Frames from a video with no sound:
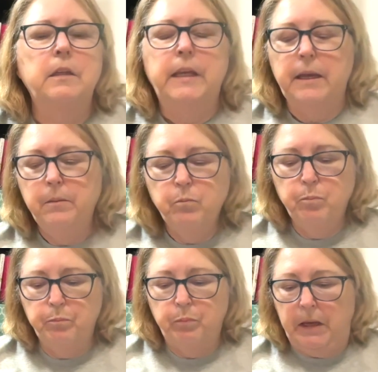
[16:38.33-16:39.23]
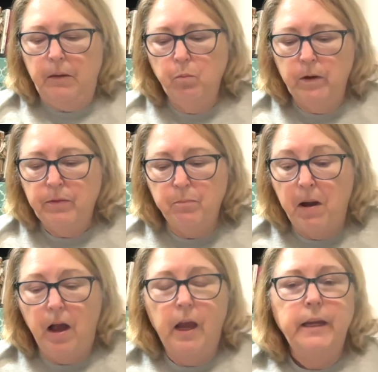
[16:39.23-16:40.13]
get with
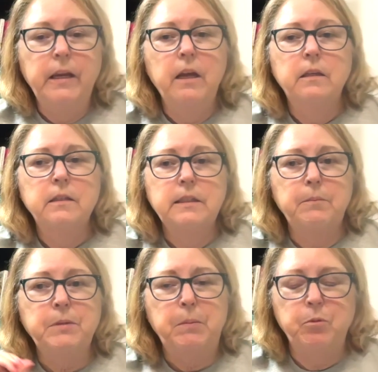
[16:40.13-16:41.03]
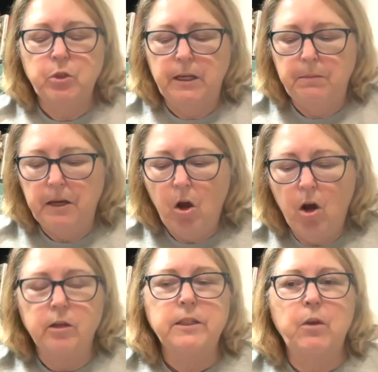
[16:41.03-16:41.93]
my September
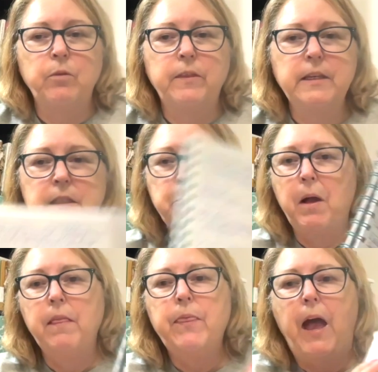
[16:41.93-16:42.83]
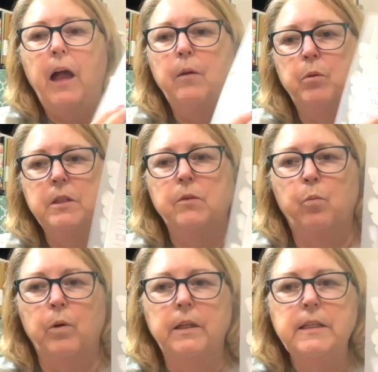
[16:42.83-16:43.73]
TBR. So this month I was
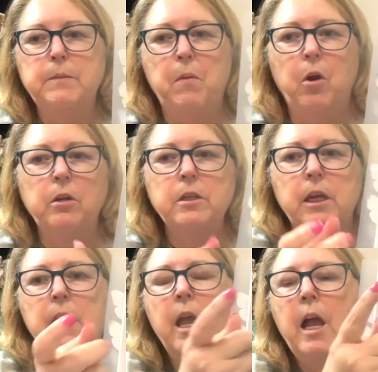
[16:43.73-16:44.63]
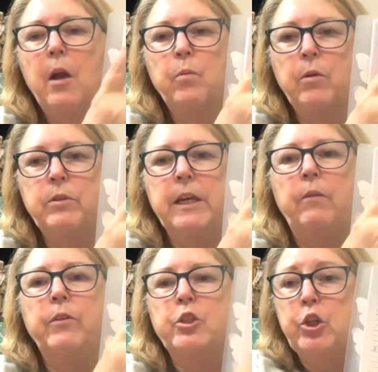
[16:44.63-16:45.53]
really smart. I wrote
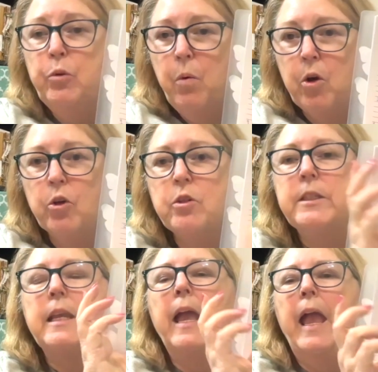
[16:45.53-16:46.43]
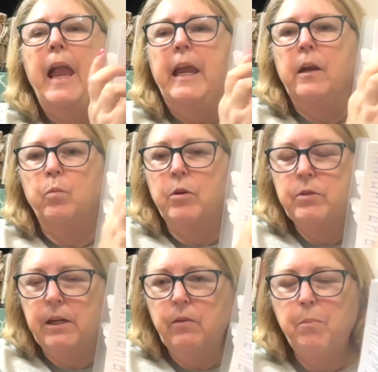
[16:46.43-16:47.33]
down the 2 words and I wrote
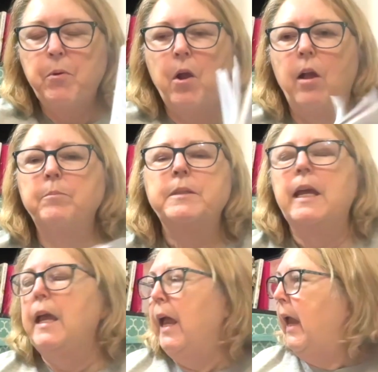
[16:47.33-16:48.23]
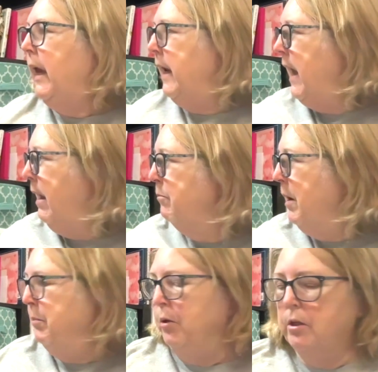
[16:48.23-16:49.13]
down the prompt and I have my
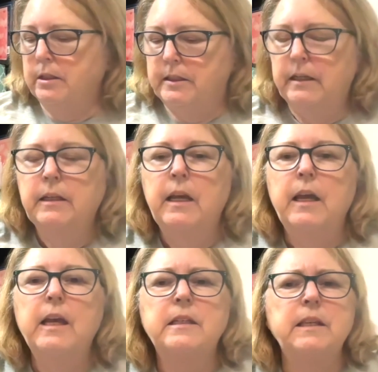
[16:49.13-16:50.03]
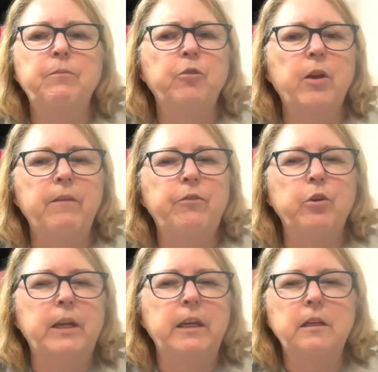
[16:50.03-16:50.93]
books. Except for if they're
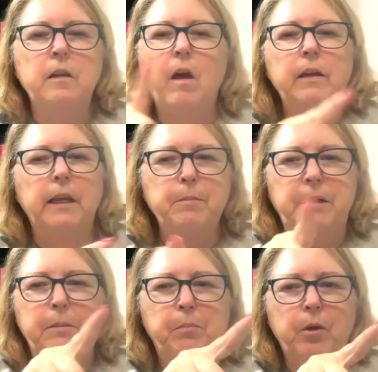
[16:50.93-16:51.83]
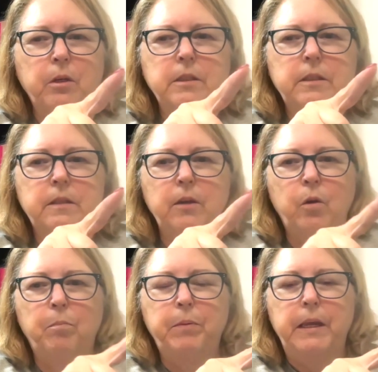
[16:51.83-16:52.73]
Kindle Unlimited books, they'll
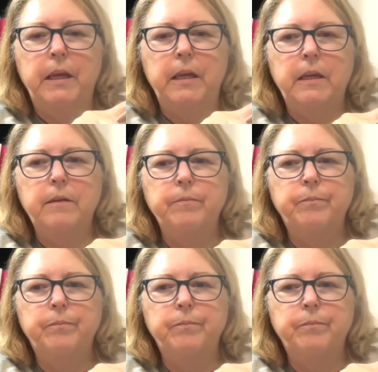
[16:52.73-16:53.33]
be